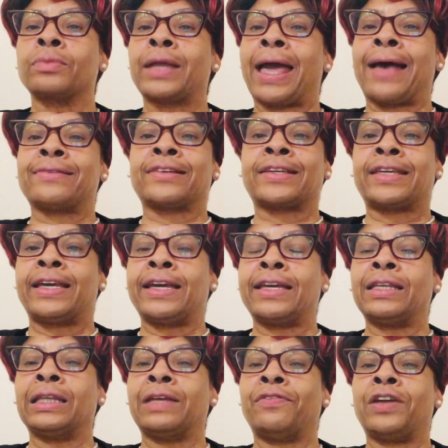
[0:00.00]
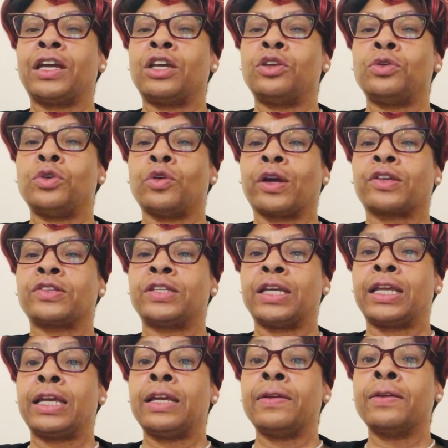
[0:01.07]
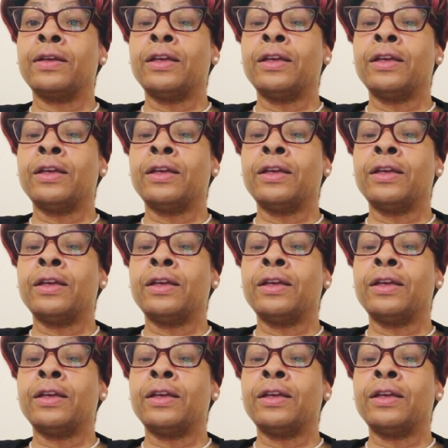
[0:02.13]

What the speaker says: As a kid living in New York City,